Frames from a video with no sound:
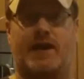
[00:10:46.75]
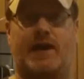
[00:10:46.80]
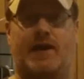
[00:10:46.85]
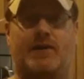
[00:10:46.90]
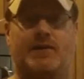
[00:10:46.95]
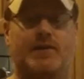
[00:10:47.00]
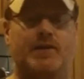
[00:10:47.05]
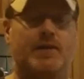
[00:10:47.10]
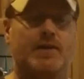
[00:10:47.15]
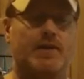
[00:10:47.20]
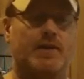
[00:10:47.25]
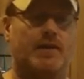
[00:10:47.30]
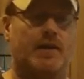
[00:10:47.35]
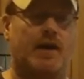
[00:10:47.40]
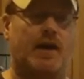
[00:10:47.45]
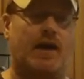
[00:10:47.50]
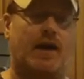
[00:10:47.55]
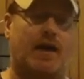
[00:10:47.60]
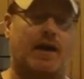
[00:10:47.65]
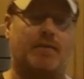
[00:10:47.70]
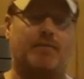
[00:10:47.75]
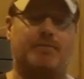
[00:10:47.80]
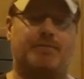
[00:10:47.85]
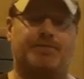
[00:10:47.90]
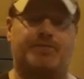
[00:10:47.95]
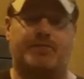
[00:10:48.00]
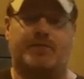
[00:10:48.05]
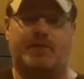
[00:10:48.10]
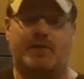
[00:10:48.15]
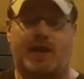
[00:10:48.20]
out.
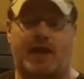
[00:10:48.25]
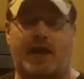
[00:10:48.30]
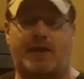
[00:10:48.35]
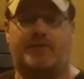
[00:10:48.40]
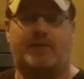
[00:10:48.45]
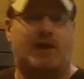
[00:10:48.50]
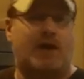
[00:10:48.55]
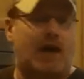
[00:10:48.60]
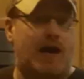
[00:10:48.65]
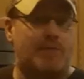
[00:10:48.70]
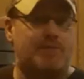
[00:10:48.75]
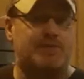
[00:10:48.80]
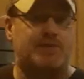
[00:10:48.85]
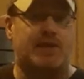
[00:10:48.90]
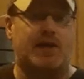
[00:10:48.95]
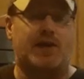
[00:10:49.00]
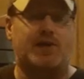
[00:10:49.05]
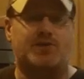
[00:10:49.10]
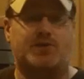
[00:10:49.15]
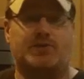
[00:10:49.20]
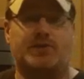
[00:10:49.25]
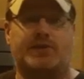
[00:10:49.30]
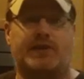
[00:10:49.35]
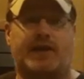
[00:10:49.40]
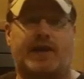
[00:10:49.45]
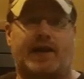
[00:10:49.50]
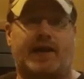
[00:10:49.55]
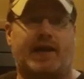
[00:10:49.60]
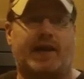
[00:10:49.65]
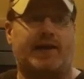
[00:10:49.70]
Heavy hop schedule
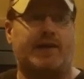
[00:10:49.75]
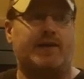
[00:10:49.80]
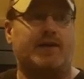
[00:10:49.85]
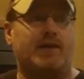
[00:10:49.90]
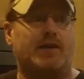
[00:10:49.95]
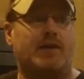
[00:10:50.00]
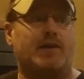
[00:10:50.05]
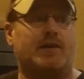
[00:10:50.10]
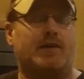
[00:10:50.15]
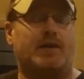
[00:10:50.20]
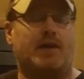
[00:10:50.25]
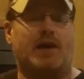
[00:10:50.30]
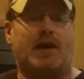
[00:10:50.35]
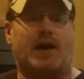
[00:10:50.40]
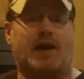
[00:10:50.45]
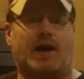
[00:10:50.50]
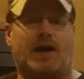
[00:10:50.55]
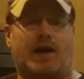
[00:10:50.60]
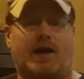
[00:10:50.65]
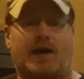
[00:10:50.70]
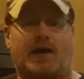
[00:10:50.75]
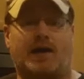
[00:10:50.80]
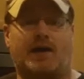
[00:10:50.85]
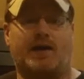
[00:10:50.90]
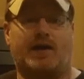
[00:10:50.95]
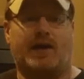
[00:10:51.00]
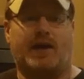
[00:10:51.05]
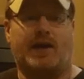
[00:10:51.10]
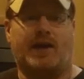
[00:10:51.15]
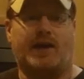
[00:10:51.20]
you had,
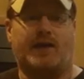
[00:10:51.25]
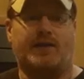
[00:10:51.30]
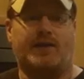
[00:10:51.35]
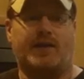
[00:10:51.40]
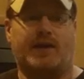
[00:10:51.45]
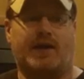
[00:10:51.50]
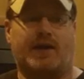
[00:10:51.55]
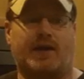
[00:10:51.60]
and